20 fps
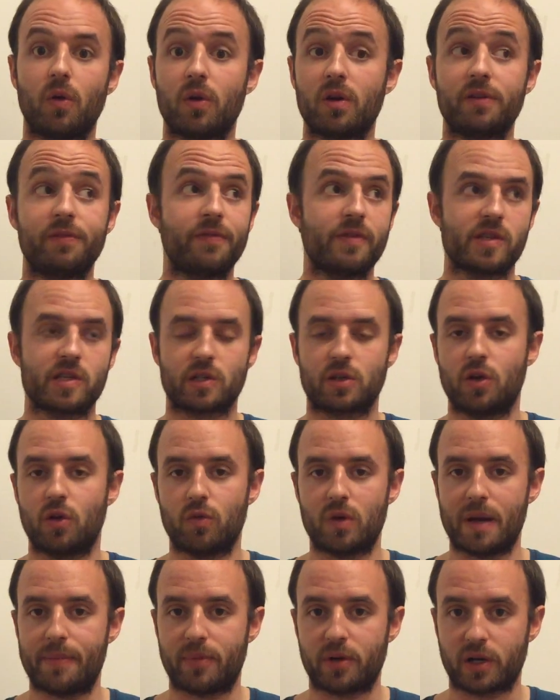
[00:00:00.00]
or
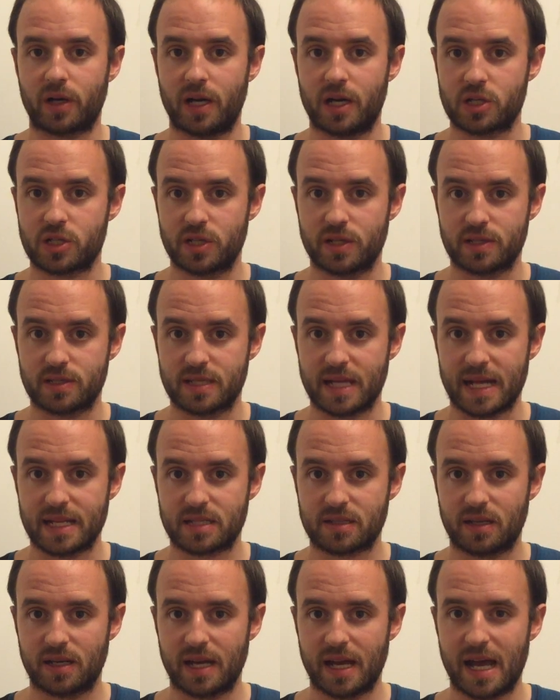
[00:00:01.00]
physical repercussions
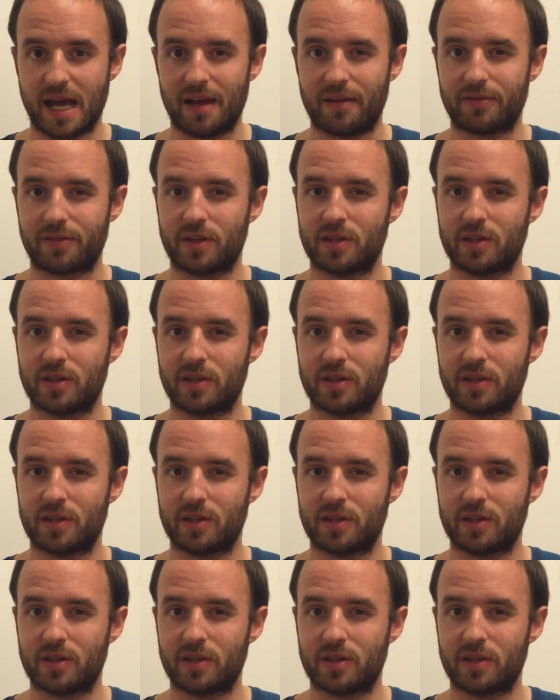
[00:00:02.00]
that's going to have,